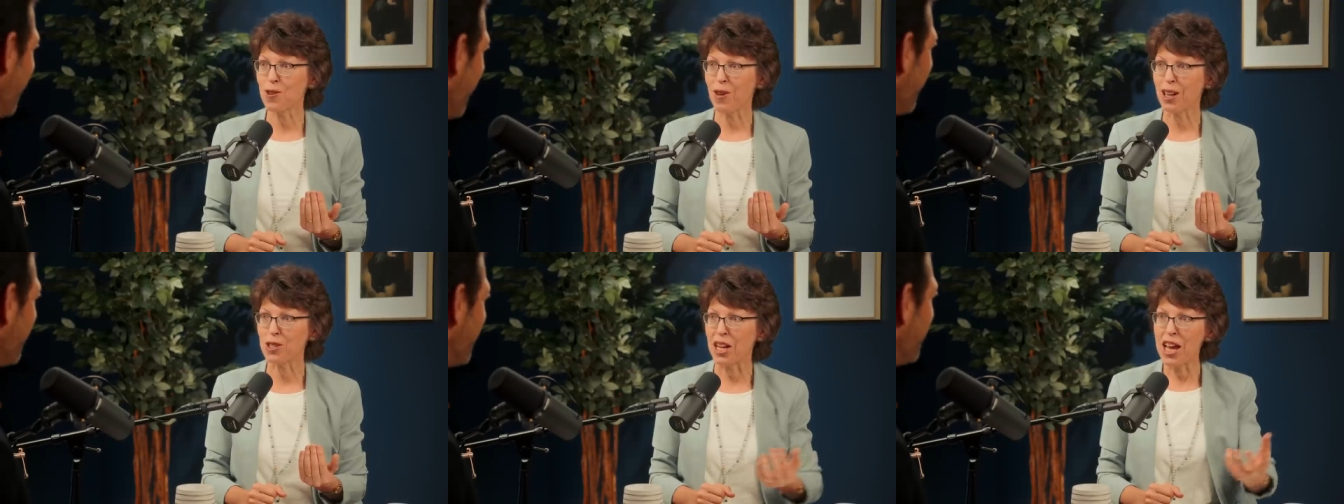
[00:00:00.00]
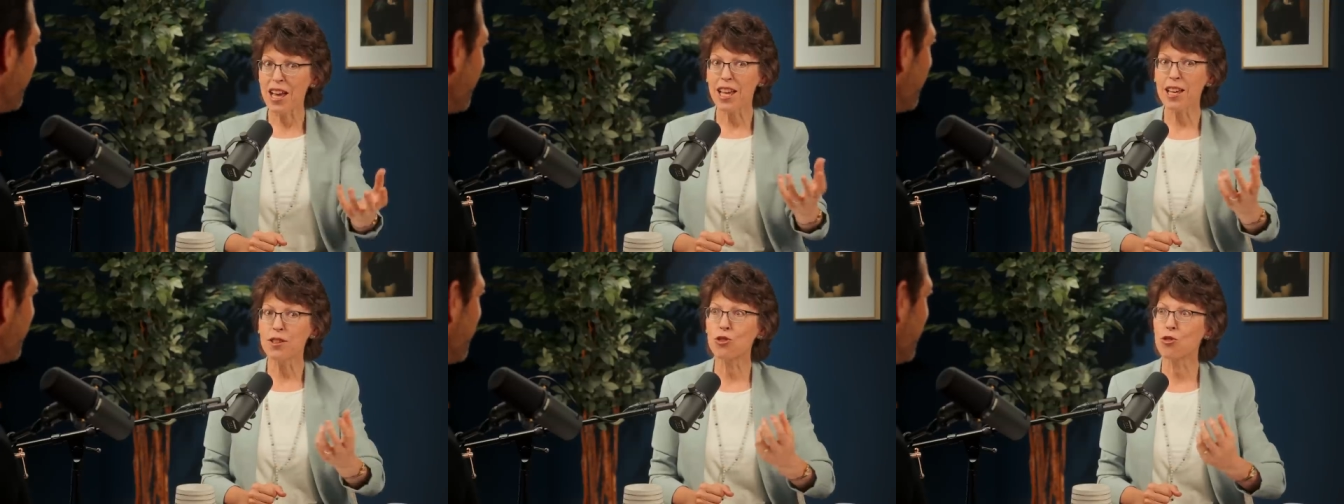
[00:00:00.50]
yeah. direction.
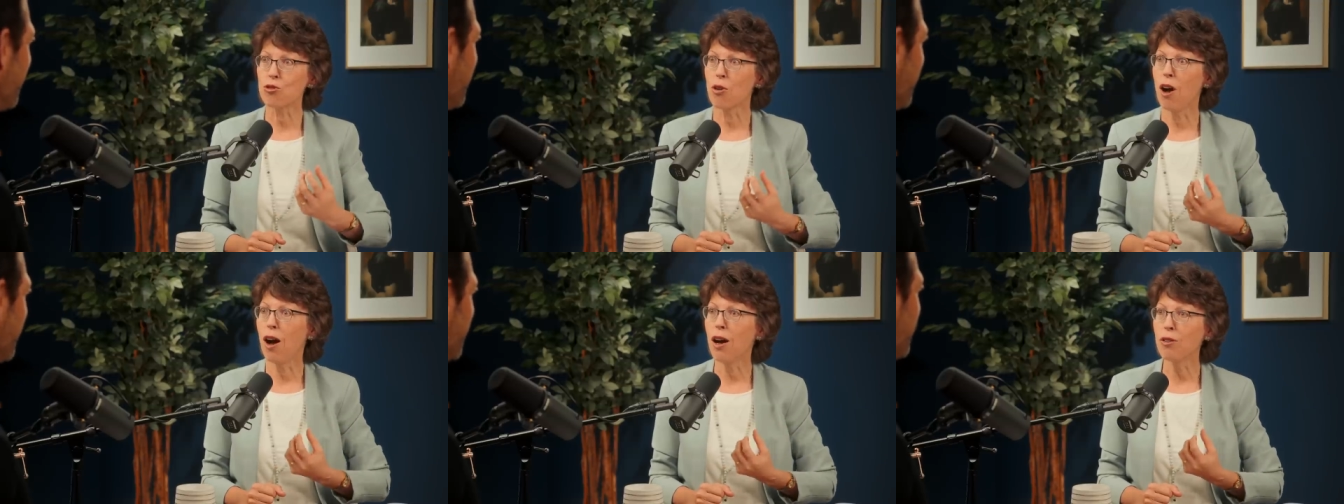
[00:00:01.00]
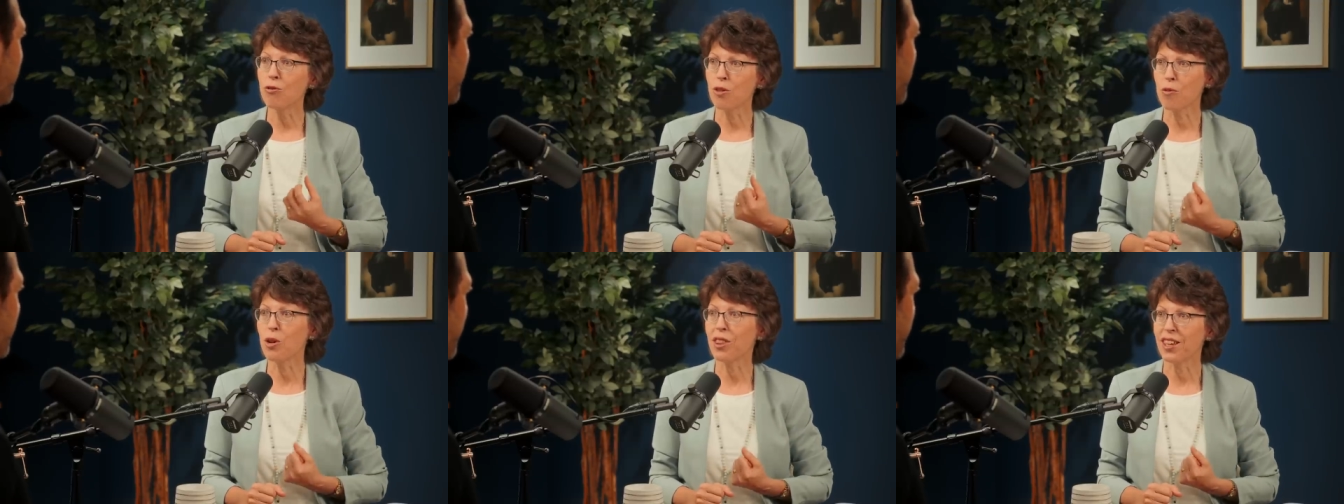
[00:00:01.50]
He is drawn
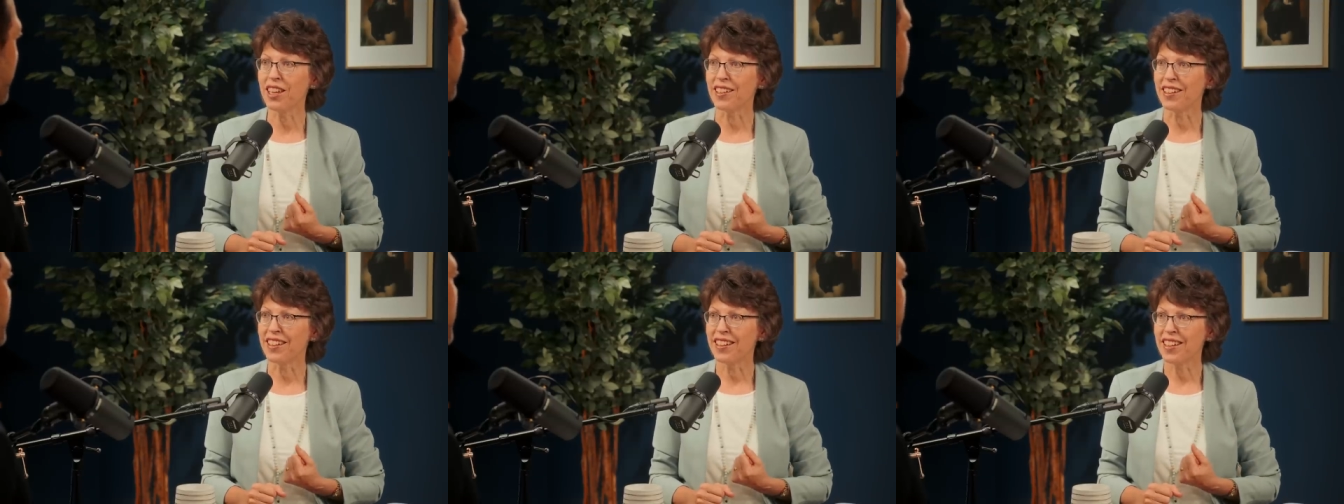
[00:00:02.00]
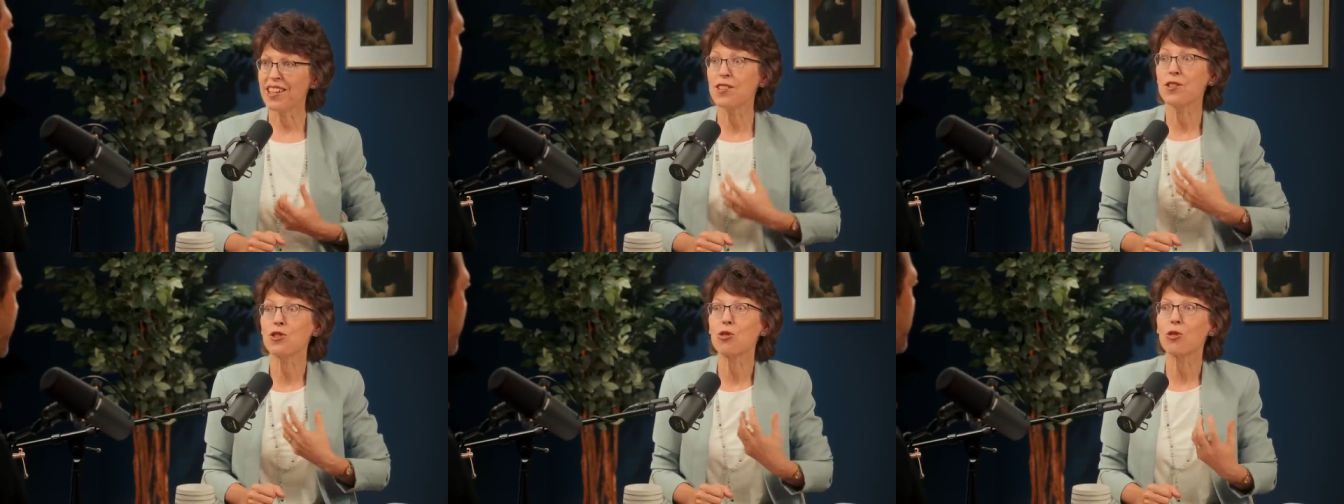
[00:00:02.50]
from within, he is
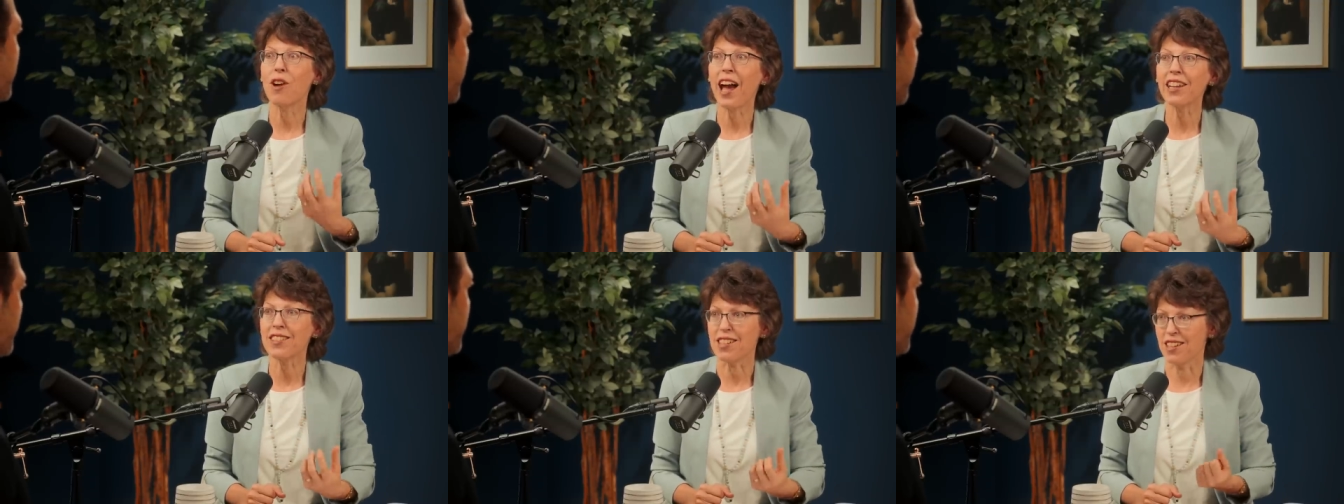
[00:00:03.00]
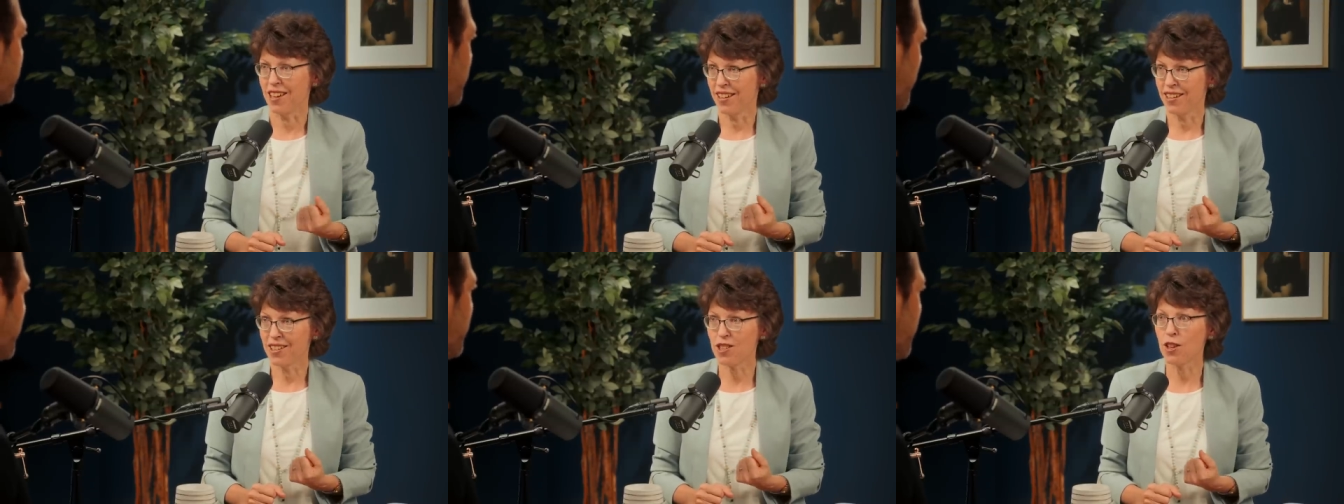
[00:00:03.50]
attracted
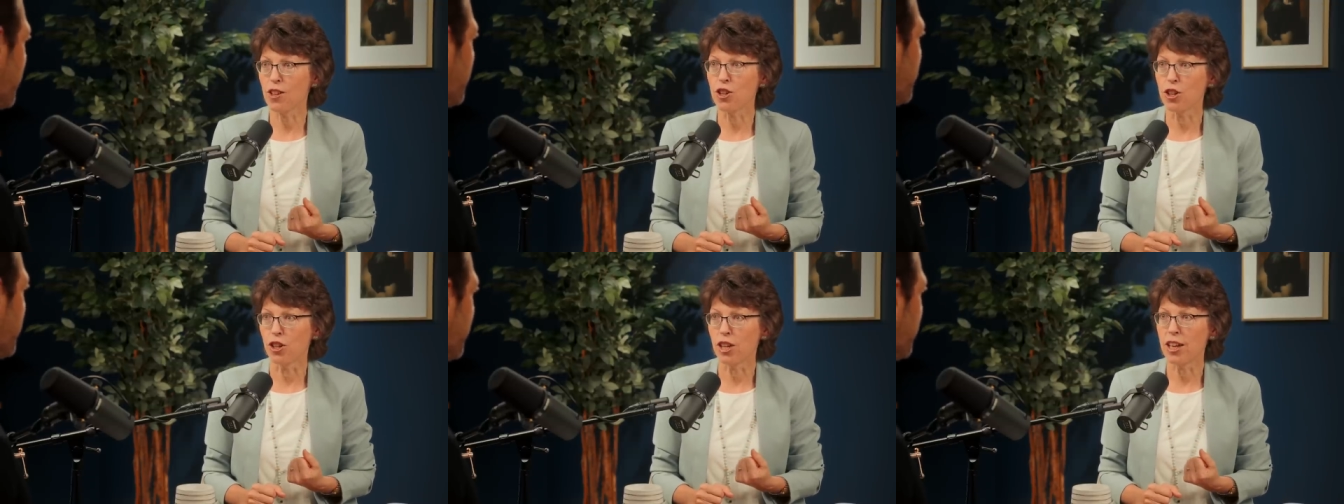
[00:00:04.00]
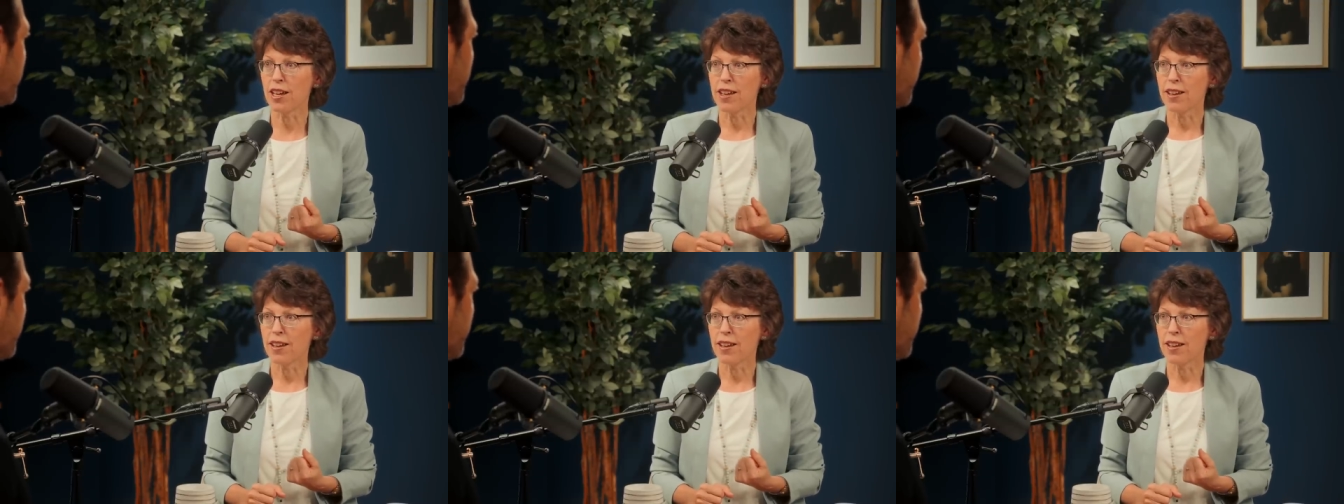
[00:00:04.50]
to the good.